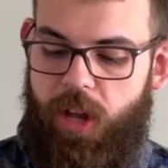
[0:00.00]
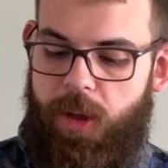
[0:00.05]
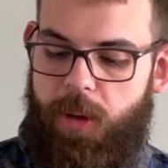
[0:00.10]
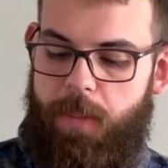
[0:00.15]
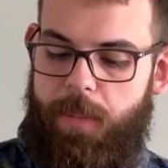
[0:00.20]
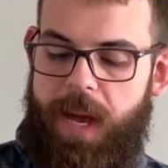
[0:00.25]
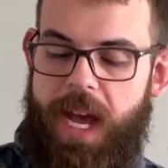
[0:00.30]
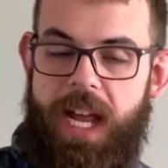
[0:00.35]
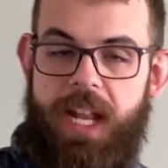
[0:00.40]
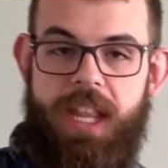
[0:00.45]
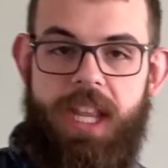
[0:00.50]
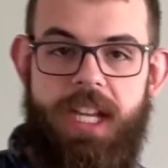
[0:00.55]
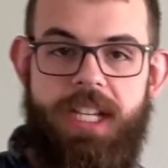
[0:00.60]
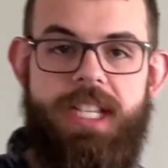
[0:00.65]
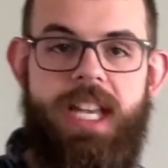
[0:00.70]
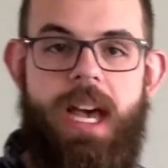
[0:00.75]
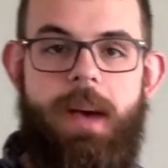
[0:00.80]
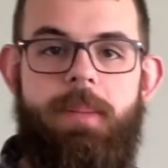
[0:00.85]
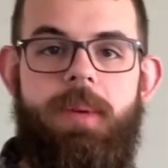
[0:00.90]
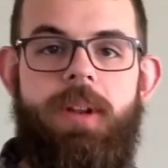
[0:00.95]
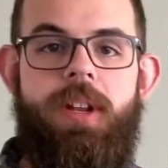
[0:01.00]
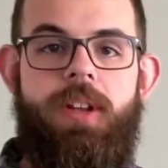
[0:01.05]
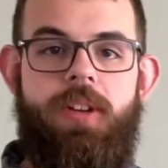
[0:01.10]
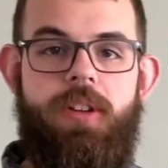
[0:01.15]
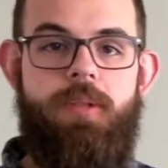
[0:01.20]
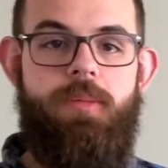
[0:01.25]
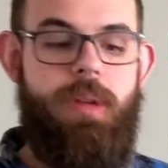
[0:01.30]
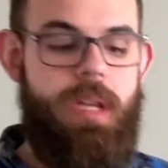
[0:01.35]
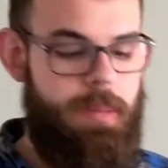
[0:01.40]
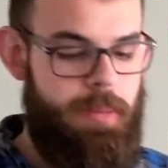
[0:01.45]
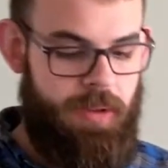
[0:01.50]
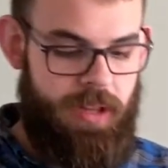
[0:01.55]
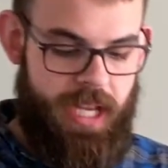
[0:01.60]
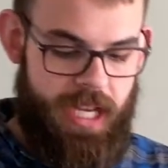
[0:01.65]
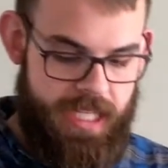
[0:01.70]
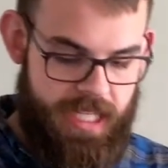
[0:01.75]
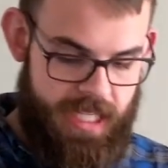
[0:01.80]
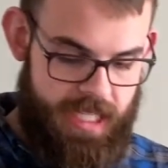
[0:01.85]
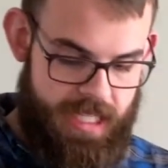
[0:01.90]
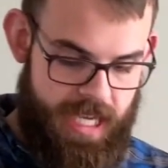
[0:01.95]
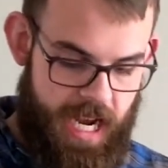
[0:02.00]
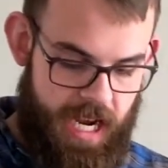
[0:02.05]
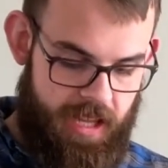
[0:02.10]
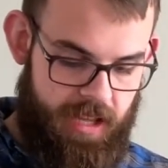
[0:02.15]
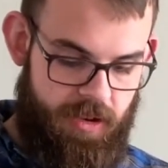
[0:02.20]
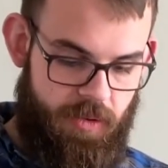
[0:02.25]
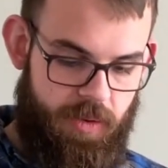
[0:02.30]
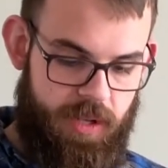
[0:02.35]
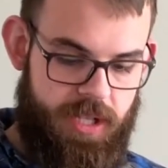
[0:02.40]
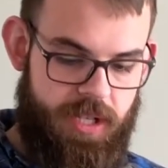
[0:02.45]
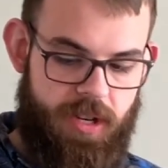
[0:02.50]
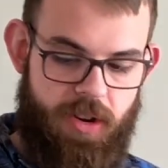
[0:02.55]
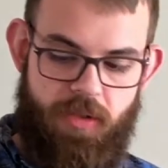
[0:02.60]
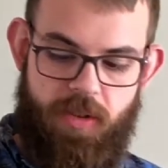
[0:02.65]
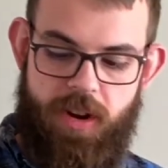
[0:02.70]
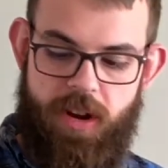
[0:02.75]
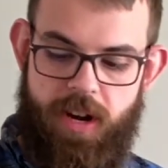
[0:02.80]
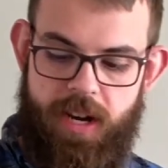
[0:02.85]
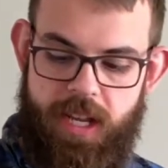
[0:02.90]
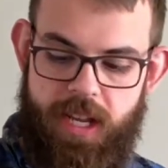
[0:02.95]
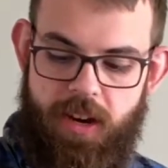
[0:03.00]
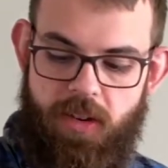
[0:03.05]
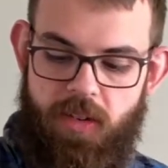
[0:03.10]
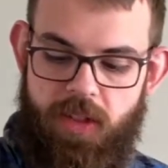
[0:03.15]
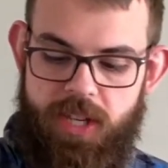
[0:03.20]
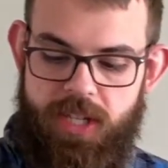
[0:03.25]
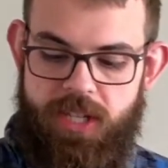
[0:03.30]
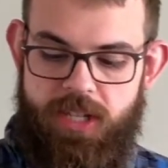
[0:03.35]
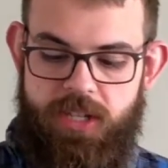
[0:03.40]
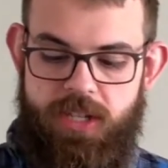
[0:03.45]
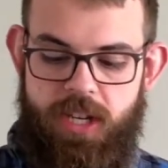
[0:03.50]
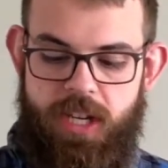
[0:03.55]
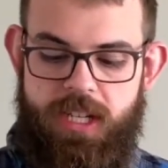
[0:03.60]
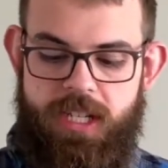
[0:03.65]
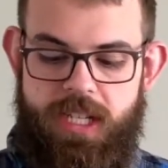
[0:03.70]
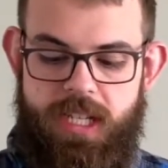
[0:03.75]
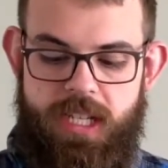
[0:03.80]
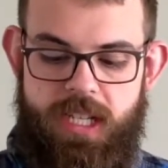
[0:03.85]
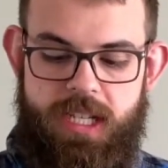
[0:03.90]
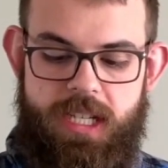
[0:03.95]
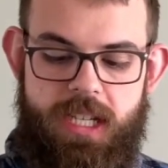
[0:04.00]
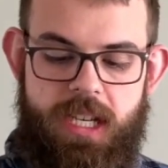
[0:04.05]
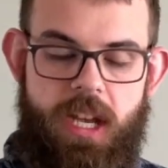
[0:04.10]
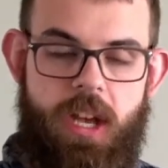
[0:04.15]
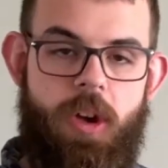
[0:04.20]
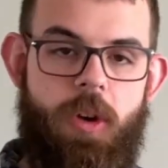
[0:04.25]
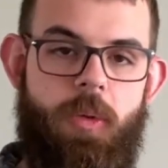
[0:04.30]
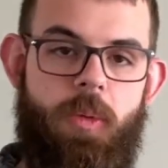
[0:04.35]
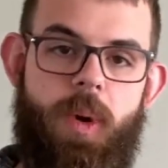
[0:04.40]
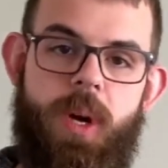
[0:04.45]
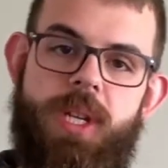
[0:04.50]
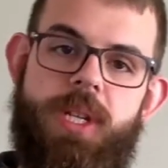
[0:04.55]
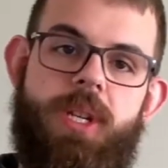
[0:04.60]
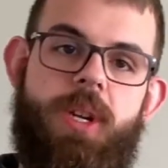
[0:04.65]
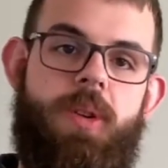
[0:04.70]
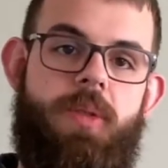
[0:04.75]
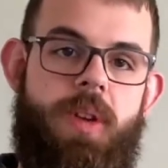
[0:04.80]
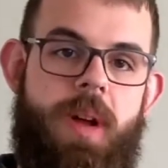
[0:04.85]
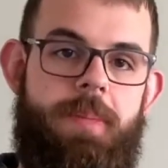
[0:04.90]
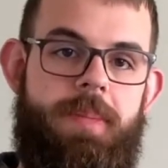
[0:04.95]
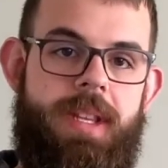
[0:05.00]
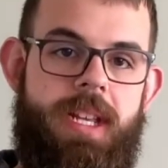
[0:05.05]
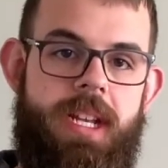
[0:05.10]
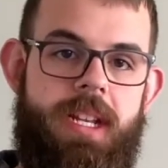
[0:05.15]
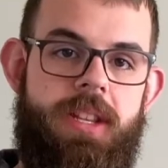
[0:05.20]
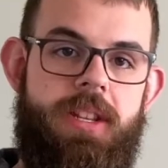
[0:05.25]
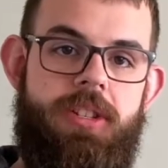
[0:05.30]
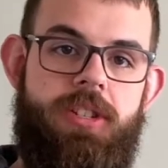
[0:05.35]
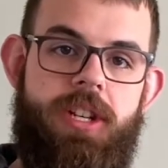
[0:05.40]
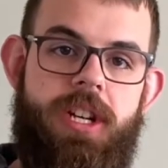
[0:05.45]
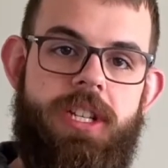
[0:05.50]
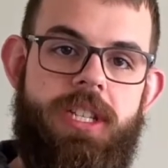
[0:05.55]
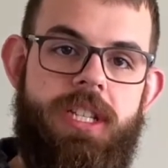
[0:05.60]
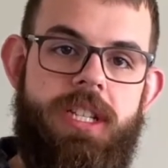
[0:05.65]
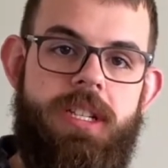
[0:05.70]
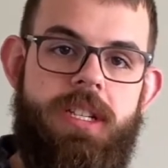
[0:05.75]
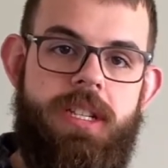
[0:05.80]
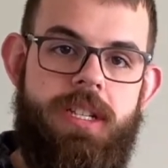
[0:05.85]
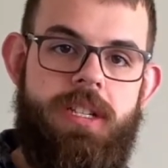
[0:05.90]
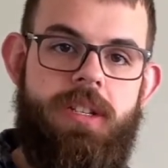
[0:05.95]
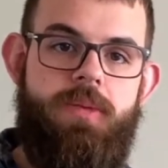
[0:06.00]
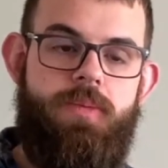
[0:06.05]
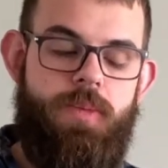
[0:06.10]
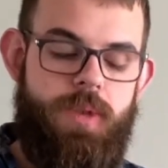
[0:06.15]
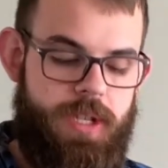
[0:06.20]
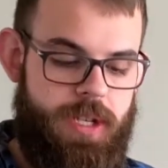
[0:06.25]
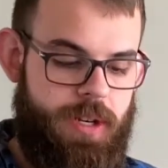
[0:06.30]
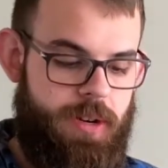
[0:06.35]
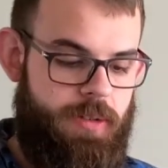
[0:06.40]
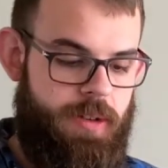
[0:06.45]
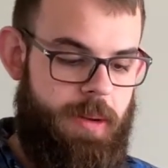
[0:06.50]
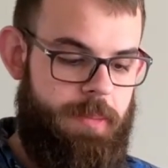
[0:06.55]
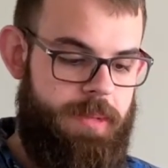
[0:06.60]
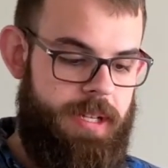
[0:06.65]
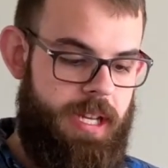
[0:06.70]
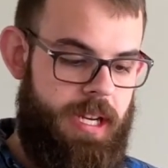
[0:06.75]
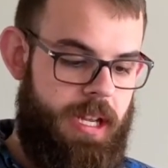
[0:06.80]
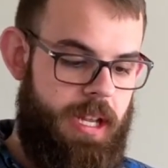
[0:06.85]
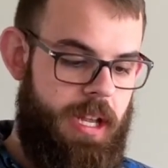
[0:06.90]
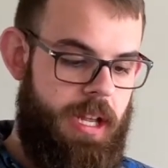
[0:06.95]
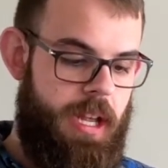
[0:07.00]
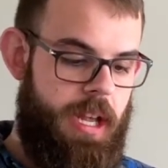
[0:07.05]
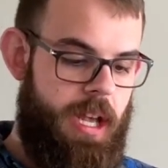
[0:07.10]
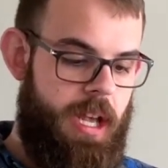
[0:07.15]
bad things happen to good people. That's exactly what's going on here. This justice was corrupted. The justice system was corrupted.